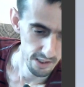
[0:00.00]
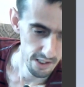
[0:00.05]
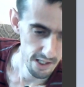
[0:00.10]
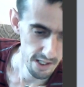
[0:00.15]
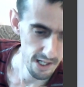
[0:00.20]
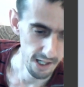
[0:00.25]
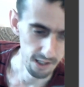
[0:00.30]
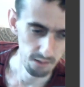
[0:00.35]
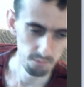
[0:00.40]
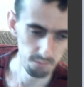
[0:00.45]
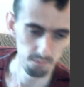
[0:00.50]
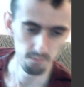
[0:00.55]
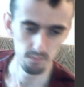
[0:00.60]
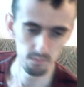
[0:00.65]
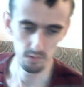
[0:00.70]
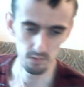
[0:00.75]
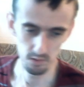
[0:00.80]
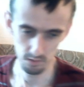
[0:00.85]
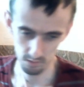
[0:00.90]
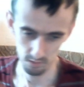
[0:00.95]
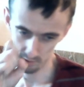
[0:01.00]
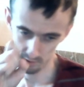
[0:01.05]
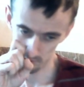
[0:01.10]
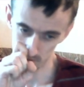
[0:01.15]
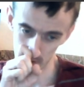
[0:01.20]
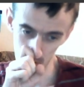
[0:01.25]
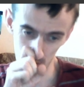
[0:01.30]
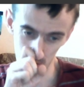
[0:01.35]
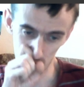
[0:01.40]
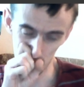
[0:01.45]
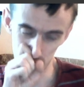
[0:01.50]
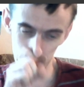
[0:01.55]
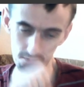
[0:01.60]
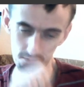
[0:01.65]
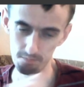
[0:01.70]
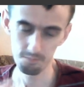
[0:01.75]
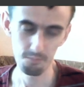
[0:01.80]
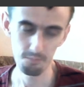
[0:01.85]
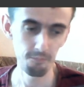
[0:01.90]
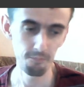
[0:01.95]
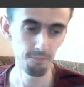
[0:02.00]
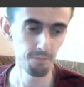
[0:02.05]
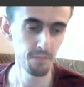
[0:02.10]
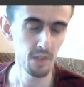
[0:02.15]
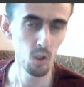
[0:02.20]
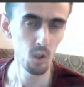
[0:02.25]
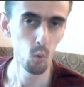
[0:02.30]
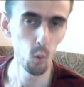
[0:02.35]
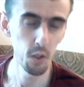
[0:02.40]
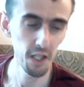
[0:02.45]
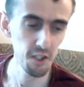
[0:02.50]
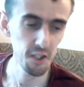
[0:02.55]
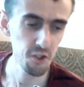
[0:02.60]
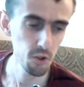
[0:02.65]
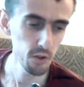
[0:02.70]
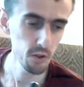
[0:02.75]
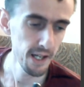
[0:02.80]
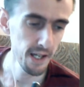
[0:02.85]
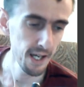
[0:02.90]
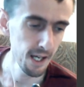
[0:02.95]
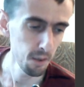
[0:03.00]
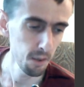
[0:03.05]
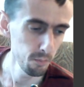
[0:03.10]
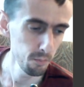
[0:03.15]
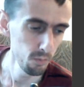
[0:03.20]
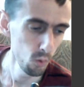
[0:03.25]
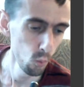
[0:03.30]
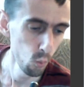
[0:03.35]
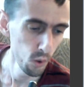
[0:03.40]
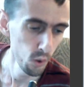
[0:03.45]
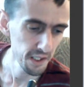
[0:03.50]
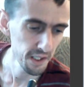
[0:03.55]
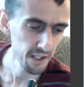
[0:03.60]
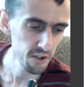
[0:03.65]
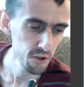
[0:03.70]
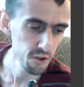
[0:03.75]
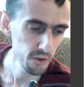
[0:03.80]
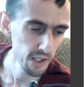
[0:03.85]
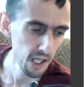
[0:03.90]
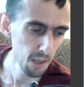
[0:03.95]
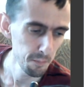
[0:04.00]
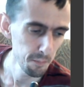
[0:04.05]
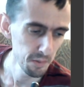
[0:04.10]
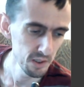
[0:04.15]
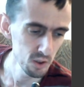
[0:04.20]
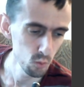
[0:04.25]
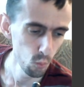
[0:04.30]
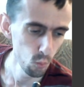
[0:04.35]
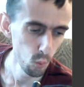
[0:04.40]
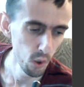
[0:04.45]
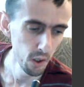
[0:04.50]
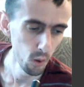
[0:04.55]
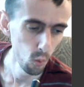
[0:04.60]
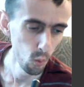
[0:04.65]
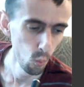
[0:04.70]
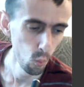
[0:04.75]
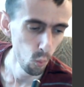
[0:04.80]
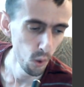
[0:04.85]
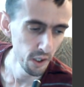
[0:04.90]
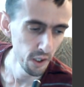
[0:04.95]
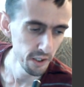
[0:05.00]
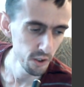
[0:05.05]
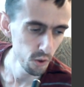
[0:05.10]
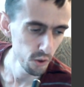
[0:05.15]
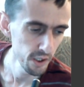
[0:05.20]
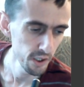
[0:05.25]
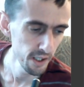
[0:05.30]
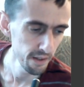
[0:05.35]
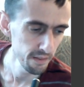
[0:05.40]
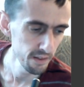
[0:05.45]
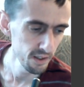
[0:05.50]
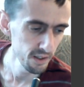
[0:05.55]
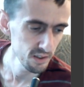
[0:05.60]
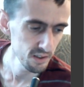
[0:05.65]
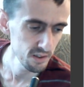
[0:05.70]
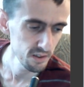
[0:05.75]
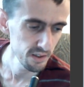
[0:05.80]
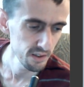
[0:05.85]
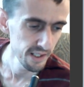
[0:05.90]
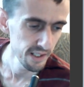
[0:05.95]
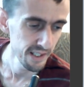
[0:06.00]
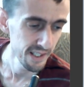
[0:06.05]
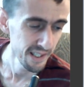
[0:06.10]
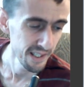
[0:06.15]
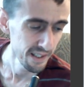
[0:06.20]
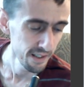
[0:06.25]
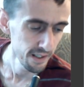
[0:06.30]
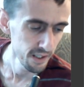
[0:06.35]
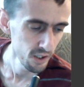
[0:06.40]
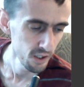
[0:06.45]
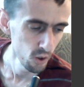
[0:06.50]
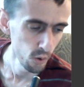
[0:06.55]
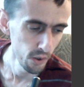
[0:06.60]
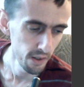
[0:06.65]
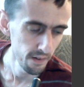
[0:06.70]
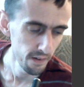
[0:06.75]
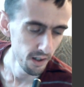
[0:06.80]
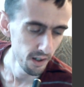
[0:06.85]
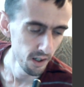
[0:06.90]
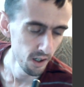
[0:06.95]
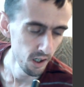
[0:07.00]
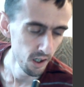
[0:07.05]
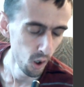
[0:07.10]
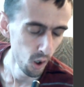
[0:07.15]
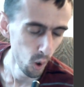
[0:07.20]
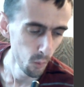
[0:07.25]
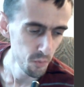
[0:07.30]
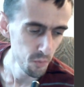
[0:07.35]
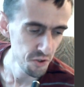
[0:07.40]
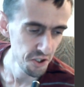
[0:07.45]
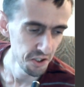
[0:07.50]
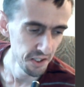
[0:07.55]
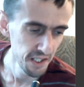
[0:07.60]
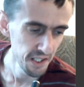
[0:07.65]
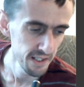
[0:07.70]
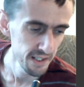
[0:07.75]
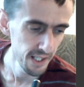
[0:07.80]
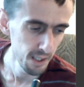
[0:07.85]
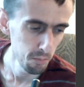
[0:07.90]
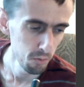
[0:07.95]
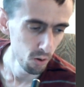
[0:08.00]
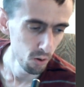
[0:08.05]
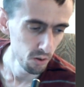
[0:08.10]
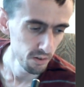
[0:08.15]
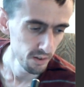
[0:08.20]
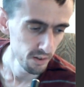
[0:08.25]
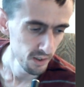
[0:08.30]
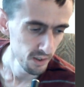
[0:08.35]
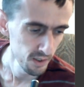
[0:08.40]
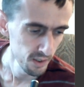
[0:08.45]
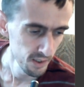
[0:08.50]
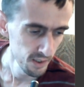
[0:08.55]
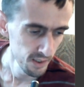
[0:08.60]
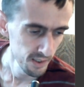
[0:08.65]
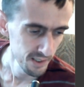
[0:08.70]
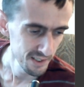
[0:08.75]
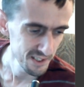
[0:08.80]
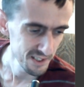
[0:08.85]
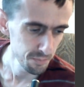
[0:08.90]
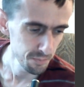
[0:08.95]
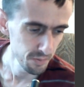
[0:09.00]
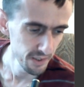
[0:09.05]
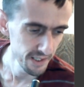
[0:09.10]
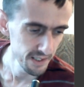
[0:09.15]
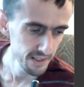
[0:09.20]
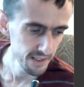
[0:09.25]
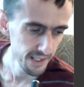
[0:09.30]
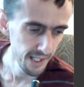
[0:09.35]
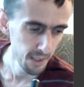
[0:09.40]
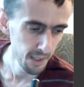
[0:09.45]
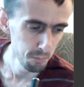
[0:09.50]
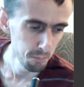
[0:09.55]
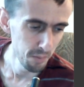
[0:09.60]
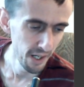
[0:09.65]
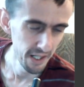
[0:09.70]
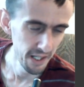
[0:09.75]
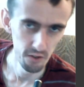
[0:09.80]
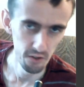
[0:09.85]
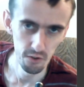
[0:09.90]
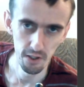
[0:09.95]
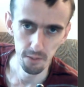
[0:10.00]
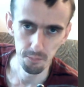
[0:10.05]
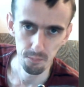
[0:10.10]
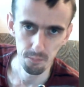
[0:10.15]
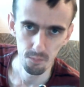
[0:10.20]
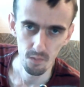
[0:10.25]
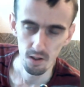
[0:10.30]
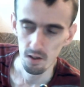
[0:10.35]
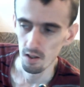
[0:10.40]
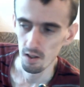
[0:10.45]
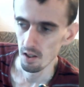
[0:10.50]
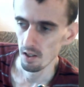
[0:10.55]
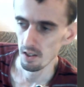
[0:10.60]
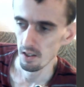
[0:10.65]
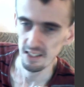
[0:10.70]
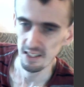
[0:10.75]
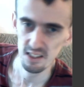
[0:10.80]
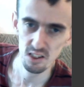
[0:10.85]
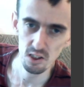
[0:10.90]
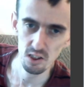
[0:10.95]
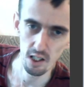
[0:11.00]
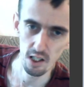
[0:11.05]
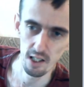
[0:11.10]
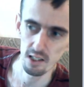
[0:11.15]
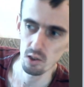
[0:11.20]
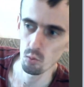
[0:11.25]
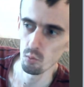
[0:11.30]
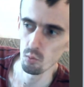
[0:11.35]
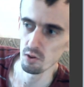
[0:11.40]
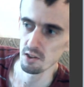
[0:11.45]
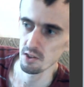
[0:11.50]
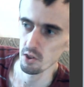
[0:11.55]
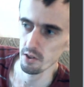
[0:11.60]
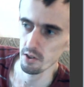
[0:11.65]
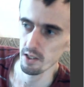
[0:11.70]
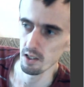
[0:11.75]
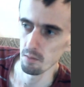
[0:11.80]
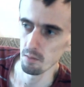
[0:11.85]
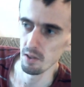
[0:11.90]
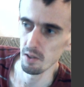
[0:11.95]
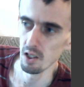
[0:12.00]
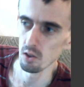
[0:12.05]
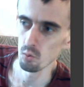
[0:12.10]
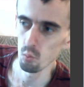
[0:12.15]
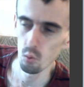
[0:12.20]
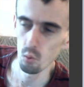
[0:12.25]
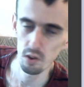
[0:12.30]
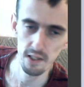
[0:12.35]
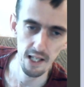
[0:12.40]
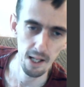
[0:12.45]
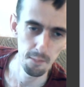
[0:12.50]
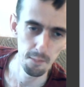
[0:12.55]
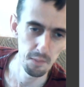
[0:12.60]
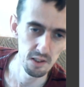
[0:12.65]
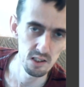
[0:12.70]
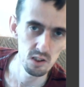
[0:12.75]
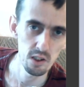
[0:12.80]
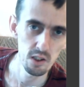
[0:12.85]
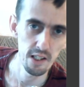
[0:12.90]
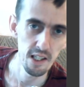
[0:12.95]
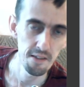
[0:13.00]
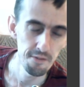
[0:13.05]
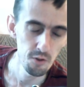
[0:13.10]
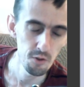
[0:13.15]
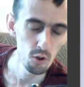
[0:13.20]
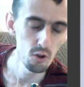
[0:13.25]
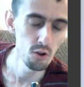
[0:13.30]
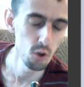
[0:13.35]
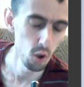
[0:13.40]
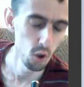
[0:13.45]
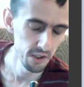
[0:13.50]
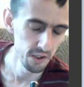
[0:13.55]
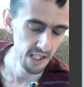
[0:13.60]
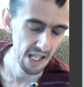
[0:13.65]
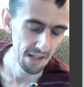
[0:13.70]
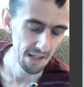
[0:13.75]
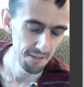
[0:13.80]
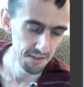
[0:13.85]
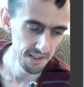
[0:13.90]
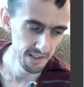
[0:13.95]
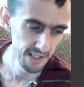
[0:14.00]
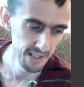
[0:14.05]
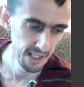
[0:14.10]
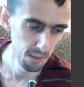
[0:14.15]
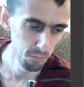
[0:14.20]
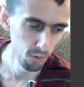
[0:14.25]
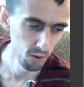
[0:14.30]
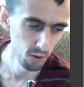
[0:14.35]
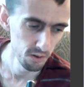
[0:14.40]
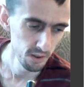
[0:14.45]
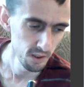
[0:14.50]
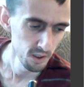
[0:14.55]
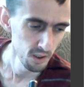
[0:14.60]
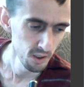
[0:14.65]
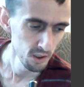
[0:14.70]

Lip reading: Yeah. So what actually happens when you get this option enabled, split a binary? Let's start with talking about what happens if you don't have it enabled.